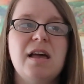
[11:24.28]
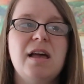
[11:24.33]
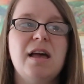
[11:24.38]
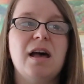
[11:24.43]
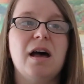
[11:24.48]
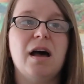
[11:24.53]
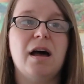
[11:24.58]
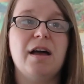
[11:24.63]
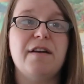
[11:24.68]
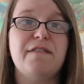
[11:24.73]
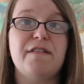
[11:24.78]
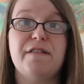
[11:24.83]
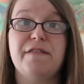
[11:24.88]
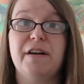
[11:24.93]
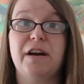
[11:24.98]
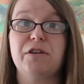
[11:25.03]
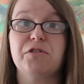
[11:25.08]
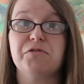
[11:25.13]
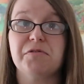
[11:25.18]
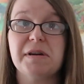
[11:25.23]
If you've
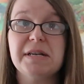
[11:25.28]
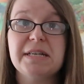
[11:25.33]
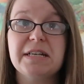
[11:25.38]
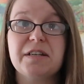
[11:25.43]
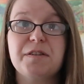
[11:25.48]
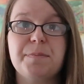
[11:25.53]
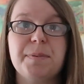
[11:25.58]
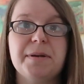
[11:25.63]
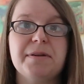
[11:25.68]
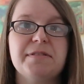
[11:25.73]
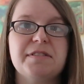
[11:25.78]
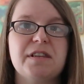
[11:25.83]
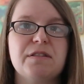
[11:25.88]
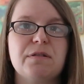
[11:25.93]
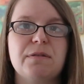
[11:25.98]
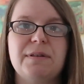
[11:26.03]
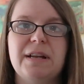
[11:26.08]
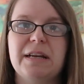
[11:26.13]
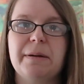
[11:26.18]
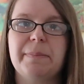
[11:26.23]
had great experiences
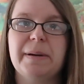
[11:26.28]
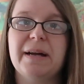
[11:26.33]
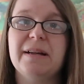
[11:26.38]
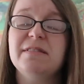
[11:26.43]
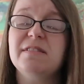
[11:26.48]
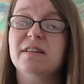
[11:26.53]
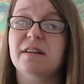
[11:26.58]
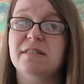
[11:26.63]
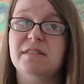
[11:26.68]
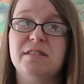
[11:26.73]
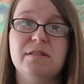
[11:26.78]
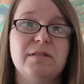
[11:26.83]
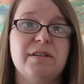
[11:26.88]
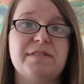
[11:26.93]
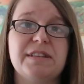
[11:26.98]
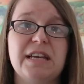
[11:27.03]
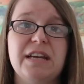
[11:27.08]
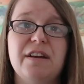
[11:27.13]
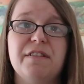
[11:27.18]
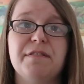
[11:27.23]
with leg bands, I'd still
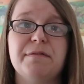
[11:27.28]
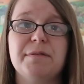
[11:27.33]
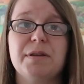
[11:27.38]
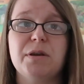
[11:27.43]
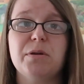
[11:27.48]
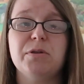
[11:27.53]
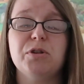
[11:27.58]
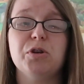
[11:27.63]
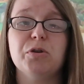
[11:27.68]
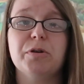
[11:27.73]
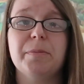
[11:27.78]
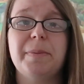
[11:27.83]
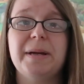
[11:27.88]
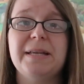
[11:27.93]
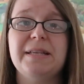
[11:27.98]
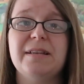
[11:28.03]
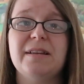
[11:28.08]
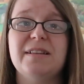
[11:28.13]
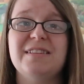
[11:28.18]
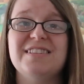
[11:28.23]
love to hear from you and your
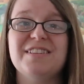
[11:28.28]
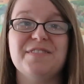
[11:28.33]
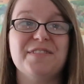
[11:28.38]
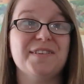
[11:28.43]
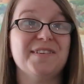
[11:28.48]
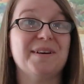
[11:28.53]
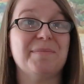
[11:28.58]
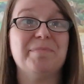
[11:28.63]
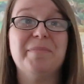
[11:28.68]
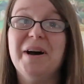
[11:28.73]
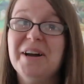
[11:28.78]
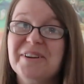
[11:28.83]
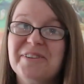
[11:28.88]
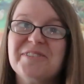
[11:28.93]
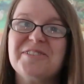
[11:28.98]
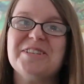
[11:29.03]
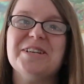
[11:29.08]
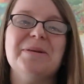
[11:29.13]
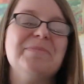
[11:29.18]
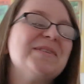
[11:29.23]
opinions. If you've had
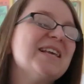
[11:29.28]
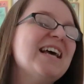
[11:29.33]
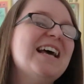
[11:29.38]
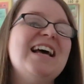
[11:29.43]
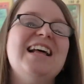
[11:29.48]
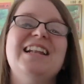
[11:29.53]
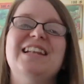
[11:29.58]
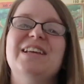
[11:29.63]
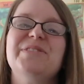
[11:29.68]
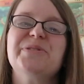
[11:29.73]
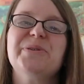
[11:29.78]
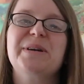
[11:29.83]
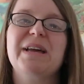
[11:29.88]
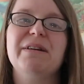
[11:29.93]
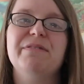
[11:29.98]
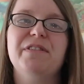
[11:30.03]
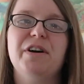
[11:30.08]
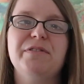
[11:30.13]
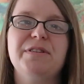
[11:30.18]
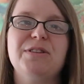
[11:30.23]
microchips, let's all get
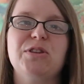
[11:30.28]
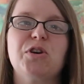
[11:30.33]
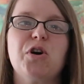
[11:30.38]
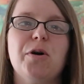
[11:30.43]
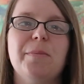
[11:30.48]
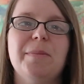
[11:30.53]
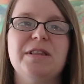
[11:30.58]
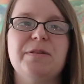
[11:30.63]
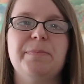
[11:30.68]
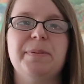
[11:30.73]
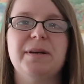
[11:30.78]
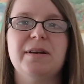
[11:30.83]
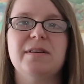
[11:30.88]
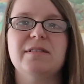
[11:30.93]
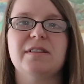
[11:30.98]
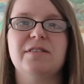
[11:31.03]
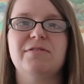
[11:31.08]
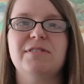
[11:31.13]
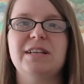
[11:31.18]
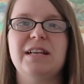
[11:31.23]
involved in the comments,
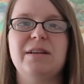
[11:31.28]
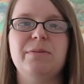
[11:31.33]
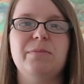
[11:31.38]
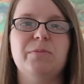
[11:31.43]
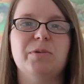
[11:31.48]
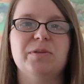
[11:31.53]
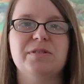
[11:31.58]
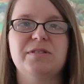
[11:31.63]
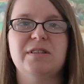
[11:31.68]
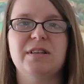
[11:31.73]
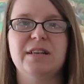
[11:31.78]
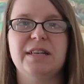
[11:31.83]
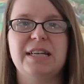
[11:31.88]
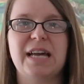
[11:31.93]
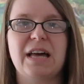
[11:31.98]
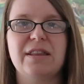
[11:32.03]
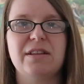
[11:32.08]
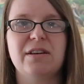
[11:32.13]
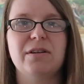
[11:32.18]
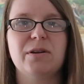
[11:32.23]
because I really want to
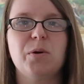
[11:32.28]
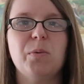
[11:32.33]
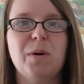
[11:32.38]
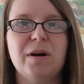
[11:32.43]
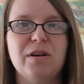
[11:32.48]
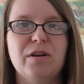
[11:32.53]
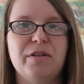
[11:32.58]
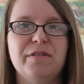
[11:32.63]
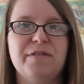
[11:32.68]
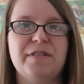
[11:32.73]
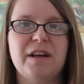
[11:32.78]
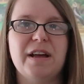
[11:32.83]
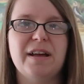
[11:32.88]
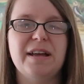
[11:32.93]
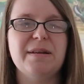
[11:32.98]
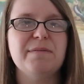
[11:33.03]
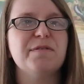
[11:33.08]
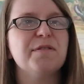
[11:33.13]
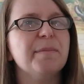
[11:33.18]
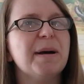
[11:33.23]
gather quite a lot of
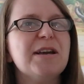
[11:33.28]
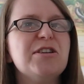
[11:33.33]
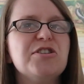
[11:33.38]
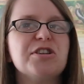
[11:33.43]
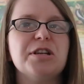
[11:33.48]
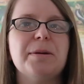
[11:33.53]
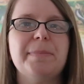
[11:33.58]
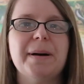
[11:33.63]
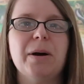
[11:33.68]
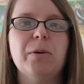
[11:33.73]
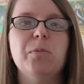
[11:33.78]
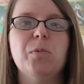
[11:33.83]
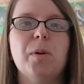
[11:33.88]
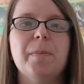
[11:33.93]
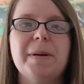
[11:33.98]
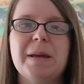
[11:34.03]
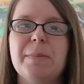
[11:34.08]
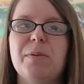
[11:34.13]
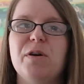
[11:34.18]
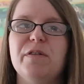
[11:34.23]
information about what
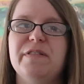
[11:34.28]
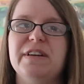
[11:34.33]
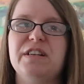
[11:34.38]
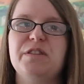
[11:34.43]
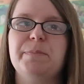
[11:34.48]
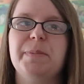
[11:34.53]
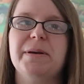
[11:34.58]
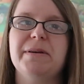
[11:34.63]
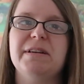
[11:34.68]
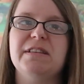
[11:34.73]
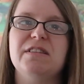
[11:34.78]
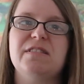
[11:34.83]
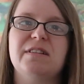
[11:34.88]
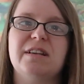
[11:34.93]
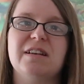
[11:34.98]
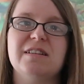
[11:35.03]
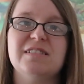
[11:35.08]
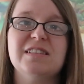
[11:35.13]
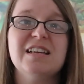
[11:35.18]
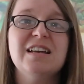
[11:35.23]
people have experienced,
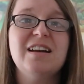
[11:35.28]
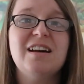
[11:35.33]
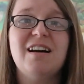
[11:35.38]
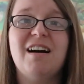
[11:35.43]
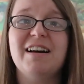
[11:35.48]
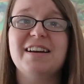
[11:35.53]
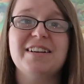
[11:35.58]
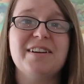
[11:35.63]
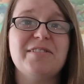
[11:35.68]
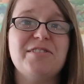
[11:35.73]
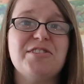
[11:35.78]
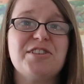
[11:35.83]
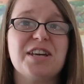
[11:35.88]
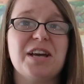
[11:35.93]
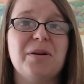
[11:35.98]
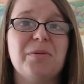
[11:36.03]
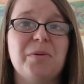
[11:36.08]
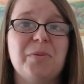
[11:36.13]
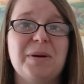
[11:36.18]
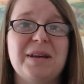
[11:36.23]
because I can only
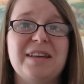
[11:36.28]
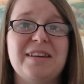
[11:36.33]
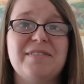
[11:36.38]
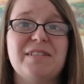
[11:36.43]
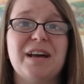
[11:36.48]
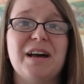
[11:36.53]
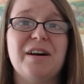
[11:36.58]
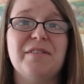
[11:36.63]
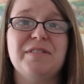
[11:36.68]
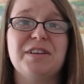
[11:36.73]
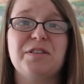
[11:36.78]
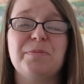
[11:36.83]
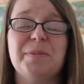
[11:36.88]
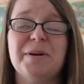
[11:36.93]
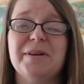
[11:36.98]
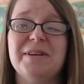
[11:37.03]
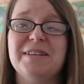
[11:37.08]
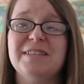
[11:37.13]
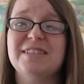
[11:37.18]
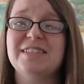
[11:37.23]
share what we have
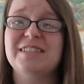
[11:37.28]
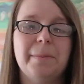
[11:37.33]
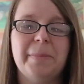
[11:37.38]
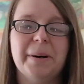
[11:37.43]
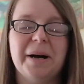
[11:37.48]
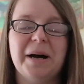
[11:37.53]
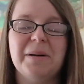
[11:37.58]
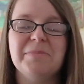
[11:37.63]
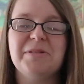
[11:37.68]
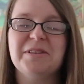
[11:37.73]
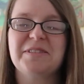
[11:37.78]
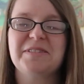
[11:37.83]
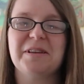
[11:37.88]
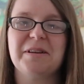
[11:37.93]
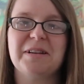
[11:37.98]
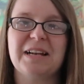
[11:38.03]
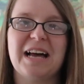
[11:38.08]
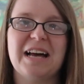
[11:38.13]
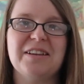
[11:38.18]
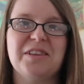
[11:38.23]
experienced. But I'm just so
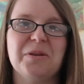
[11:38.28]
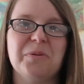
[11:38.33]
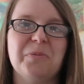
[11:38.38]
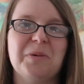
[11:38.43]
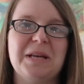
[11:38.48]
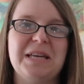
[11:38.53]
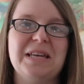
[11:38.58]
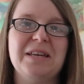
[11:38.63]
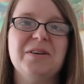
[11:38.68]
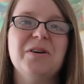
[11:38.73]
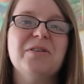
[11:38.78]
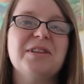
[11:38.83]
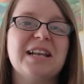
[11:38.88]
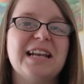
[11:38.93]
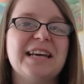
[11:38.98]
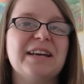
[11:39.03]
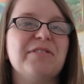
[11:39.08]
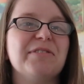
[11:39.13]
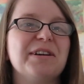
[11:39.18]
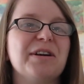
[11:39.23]
glad that we got the
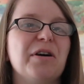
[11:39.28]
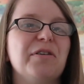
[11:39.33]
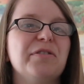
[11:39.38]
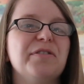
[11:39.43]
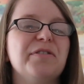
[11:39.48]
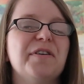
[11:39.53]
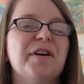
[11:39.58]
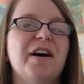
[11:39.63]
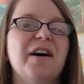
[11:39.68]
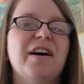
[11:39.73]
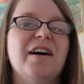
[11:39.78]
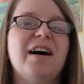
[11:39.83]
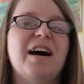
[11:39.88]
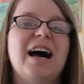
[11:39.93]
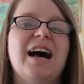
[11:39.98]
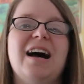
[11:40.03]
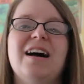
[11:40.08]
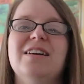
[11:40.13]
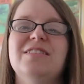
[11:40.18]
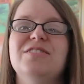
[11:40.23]
leg ring off of her,
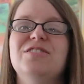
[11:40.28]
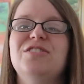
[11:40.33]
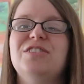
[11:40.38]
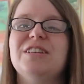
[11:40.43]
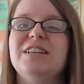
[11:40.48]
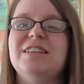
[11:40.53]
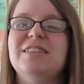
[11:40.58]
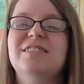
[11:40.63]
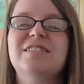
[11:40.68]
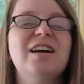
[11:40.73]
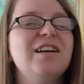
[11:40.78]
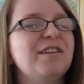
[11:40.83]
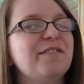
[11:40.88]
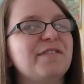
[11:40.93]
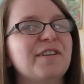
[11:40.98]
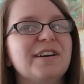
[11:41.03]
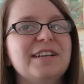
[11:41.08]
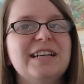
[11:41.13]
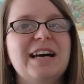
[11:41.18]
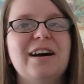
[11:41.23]
and she's totally
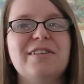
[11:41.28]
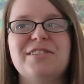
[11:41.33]
fine now.